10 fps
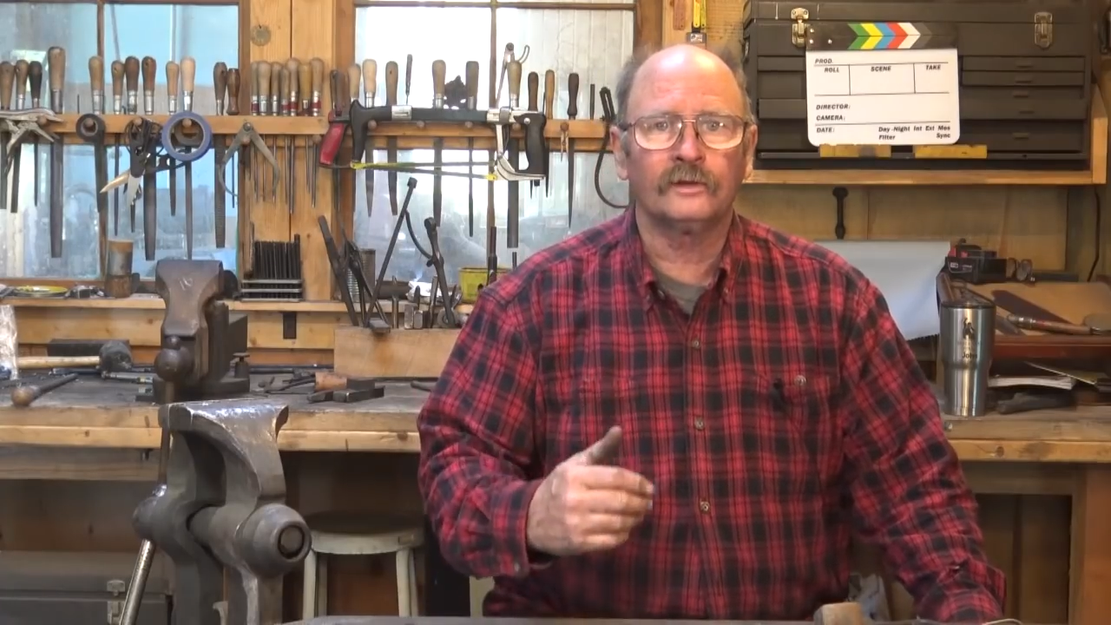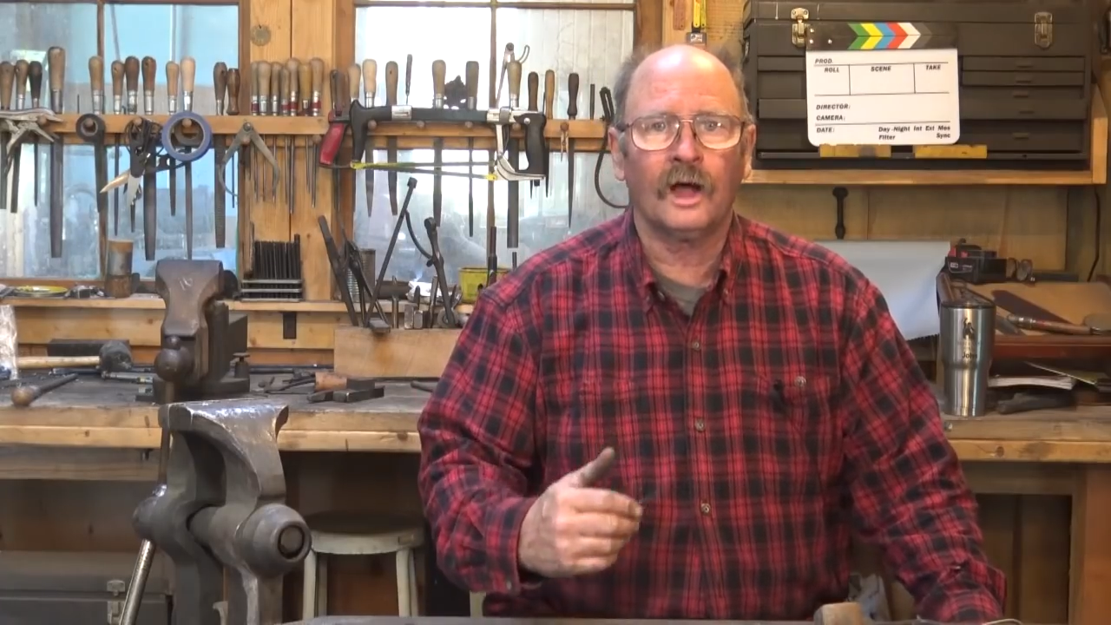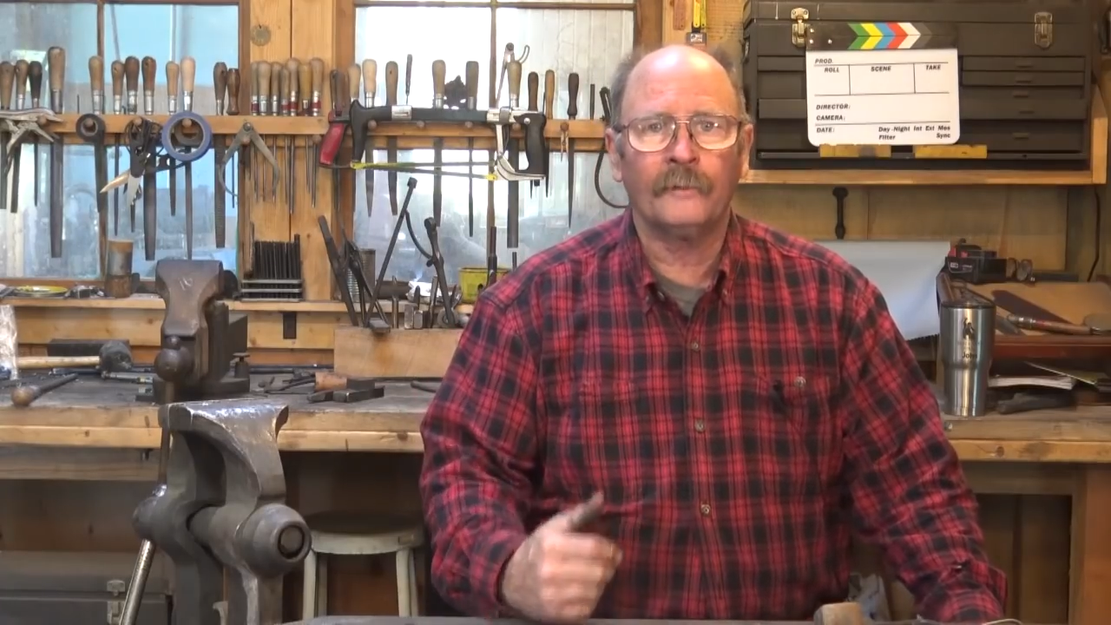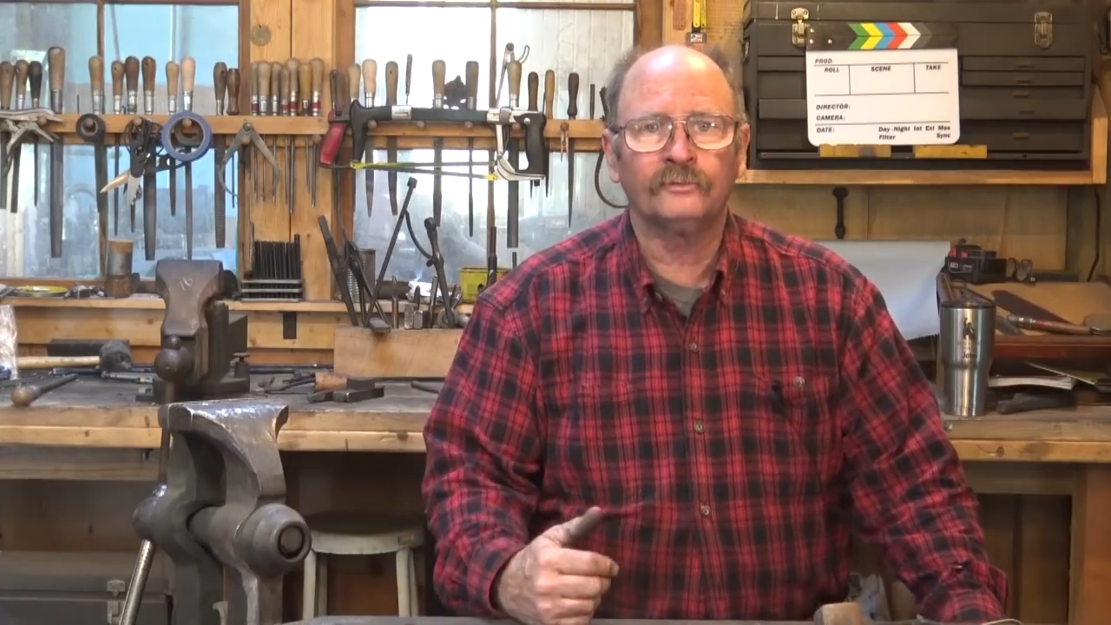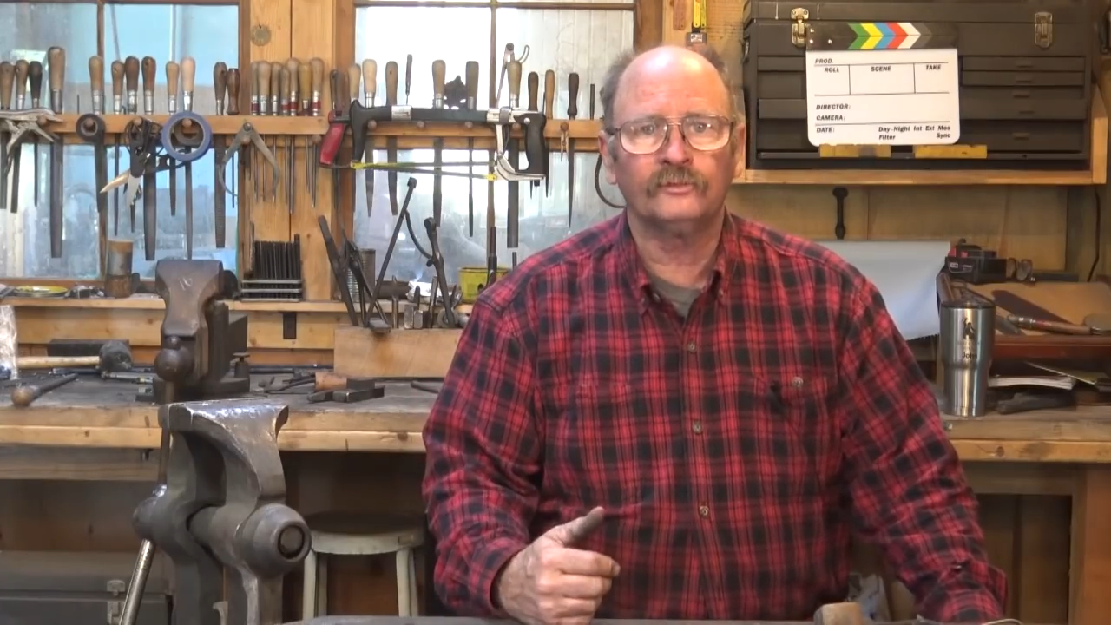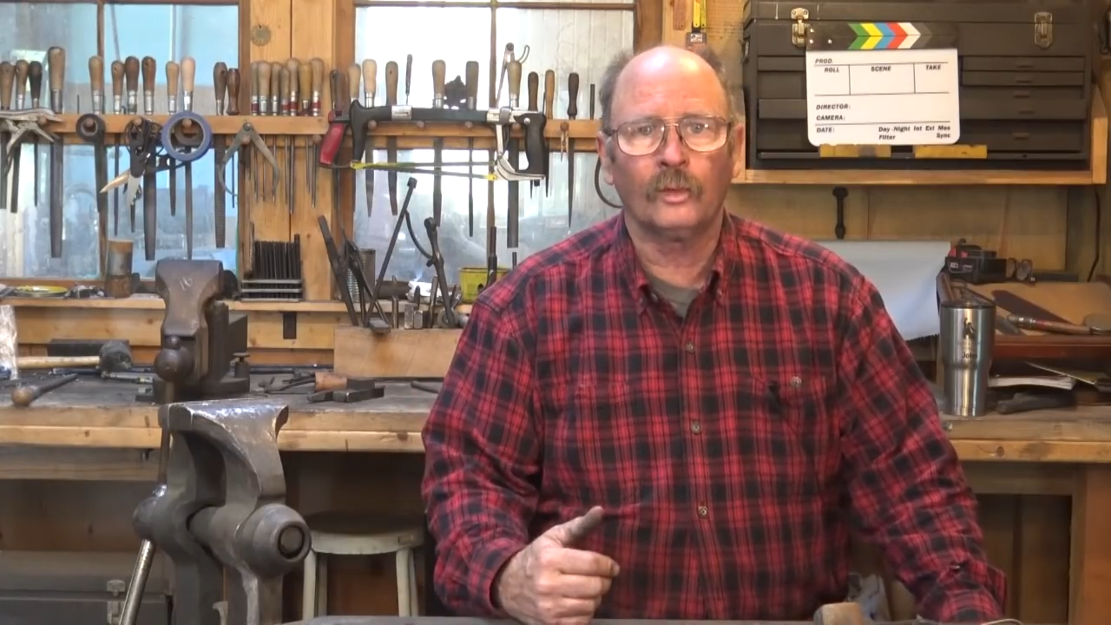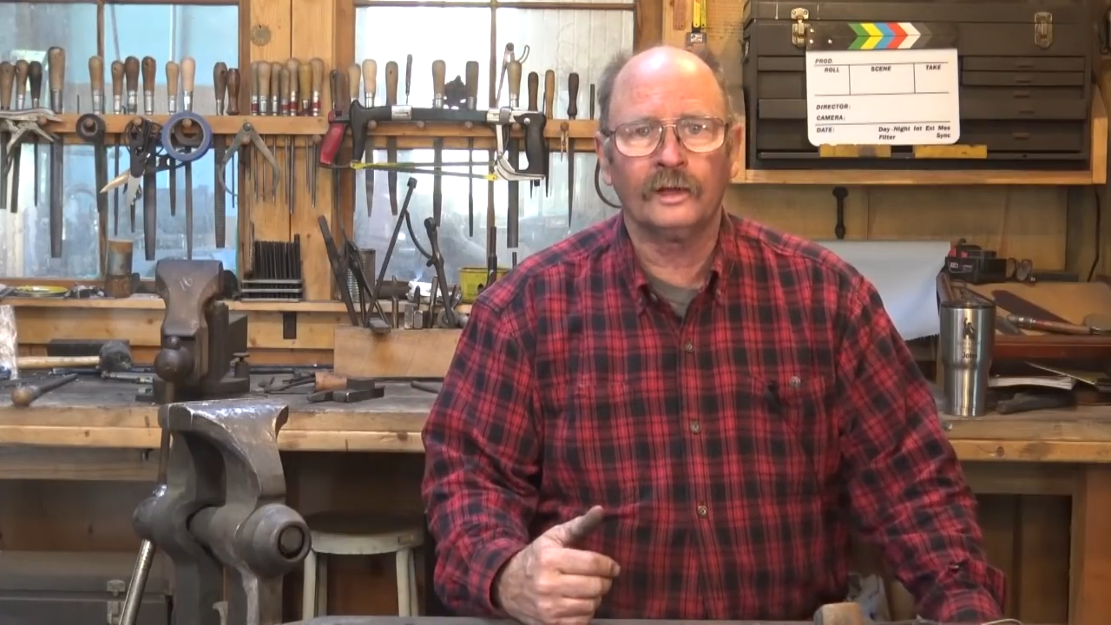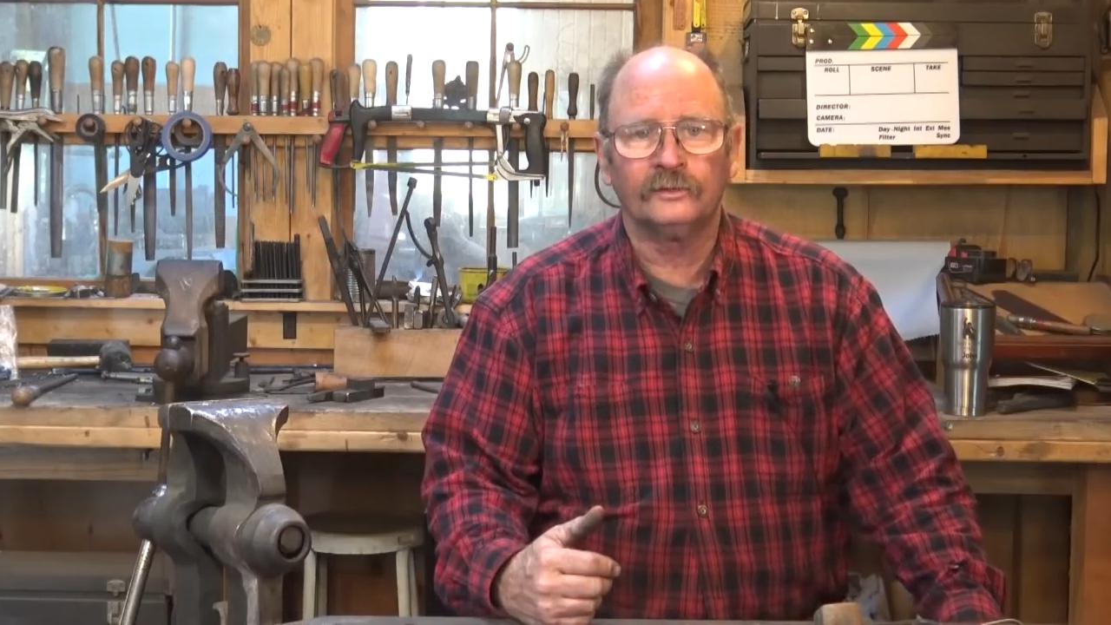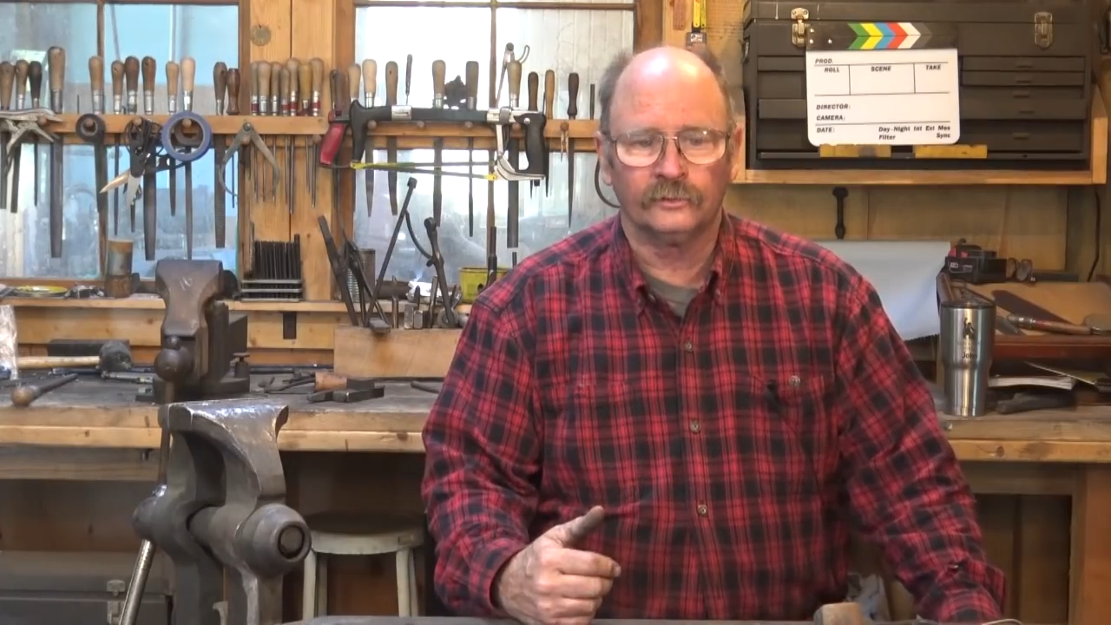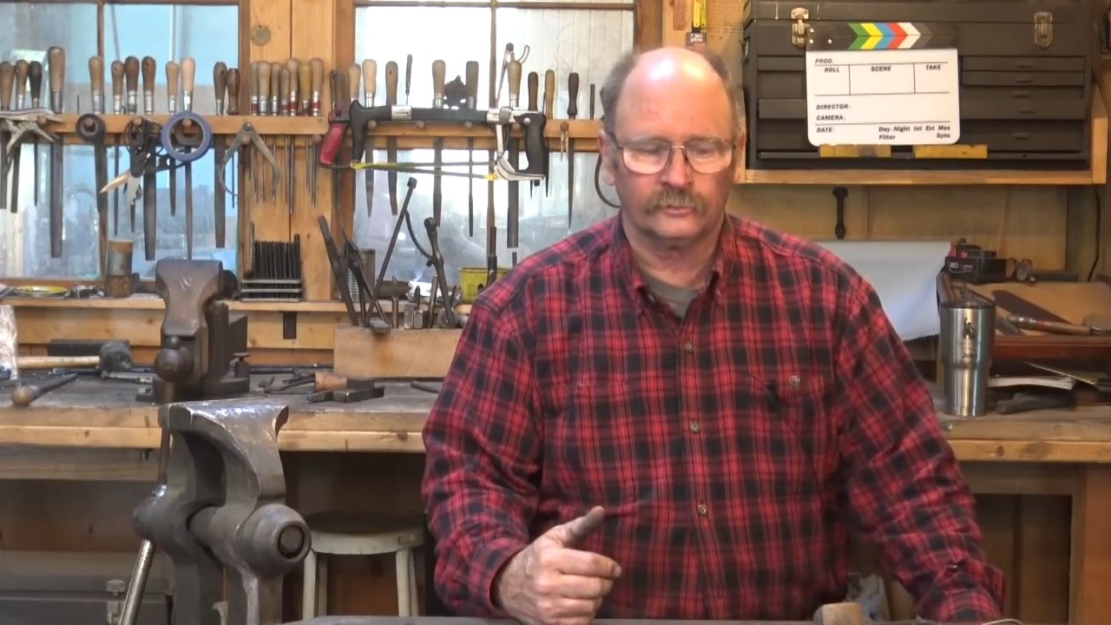top
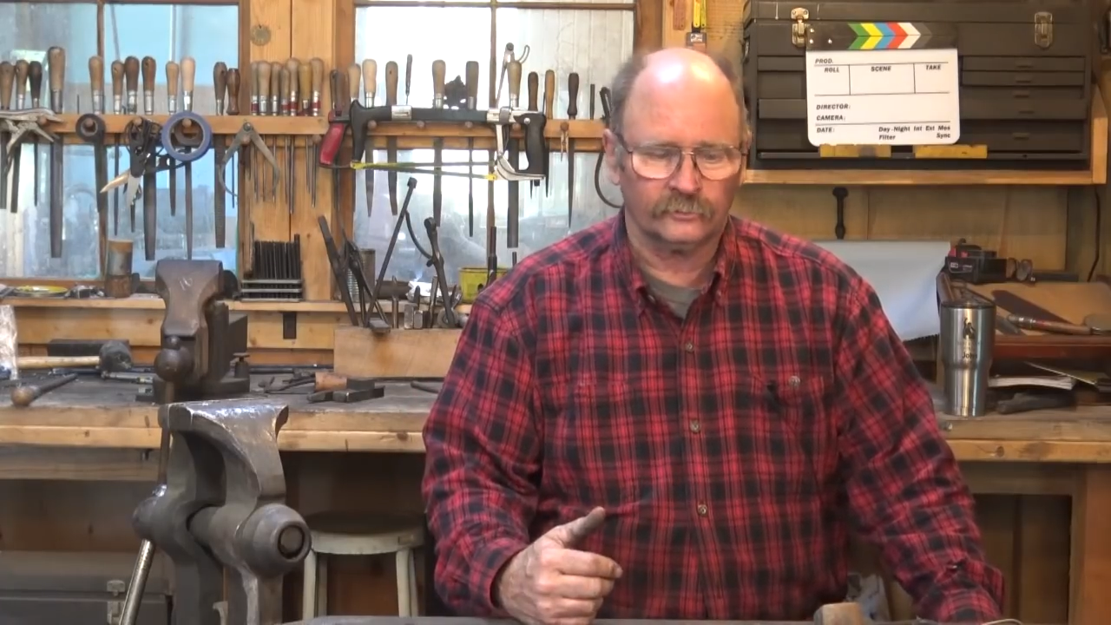swedges,